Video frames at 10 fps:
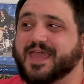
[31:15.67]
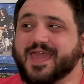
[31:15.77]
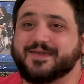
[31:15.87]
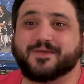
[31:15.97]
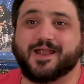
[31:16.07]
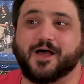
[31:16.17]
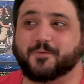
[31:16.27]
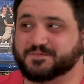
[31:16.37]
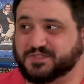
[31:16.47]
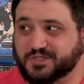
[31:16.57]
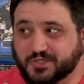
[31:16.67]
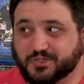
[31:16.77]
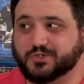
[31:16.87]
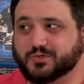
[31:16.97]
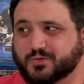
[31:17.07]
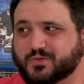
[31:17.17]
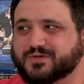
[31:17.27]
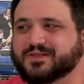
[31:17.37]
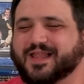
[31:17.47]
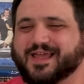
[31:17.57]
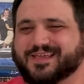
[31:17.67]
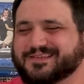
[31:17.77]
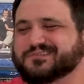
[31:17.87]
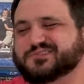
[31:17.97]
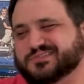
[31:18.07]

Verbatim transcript: came and helped you. Yeah. Like, you